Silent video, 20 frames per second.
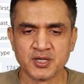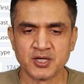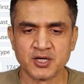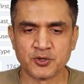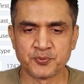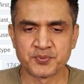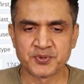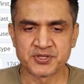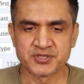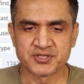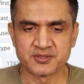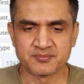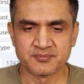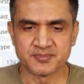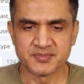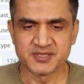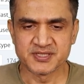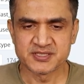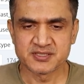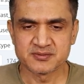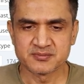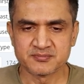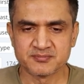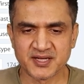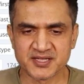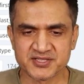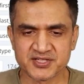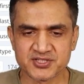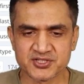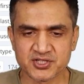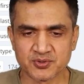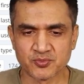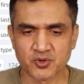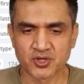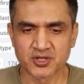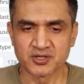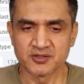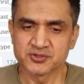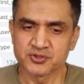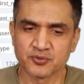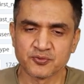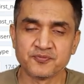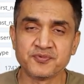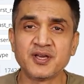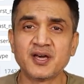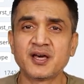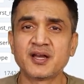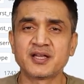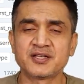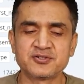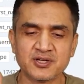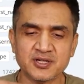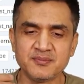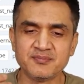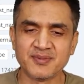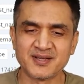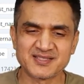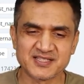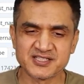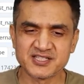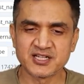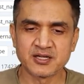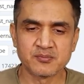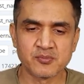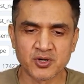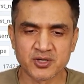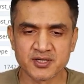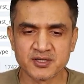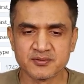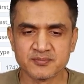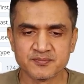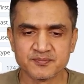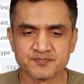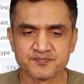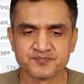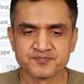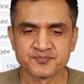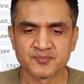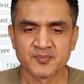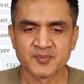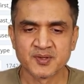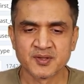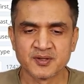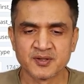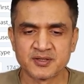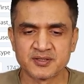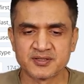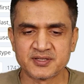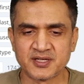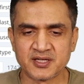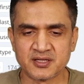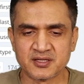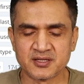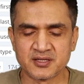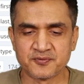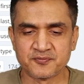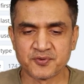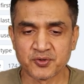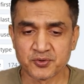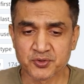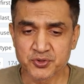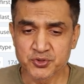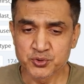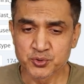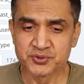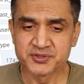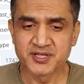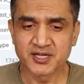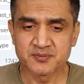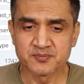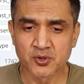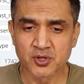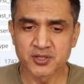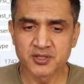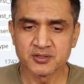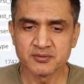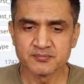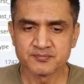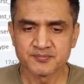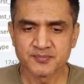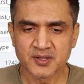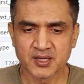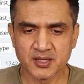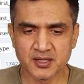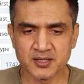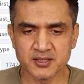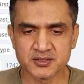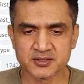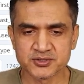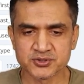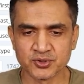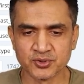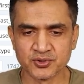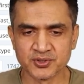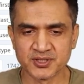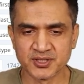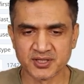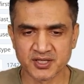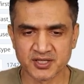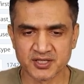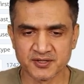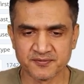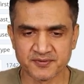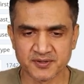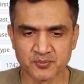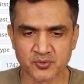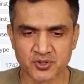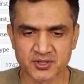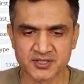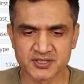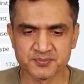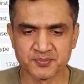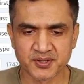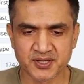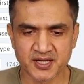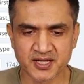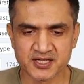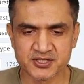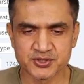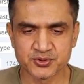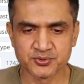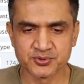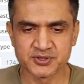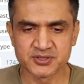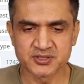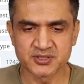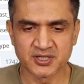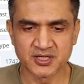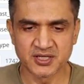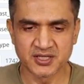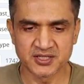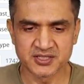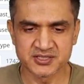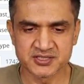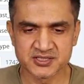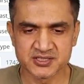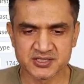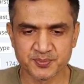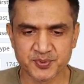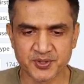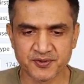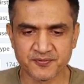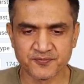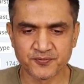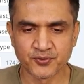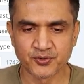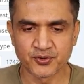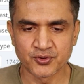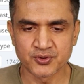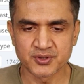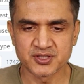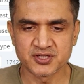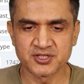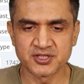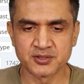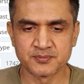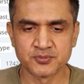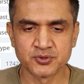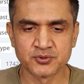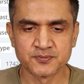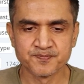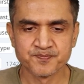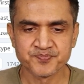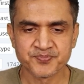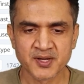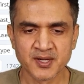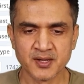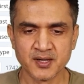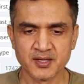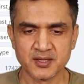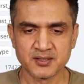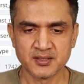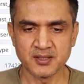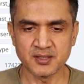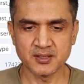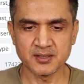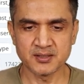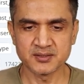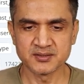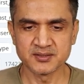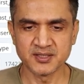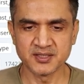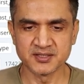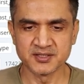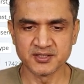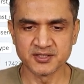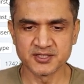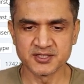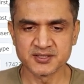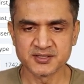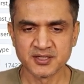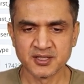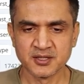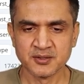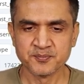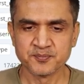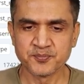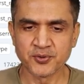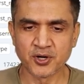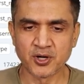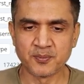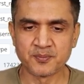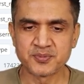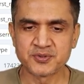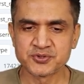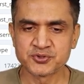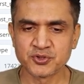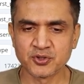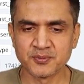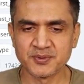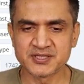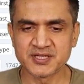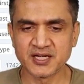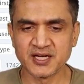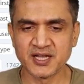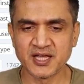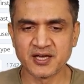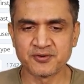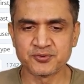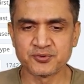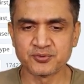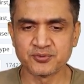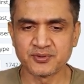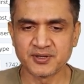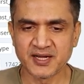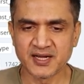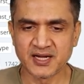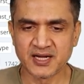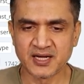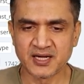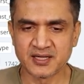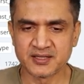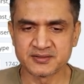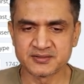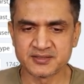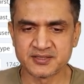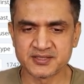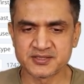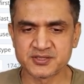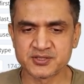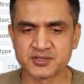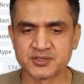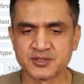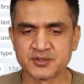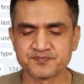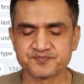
operation means message a model. So we are actually messaging a model, then we have to choose that model. So here are different models, but I'll choose GPT-4 Turbo. Then here is prompt. So basically I have to this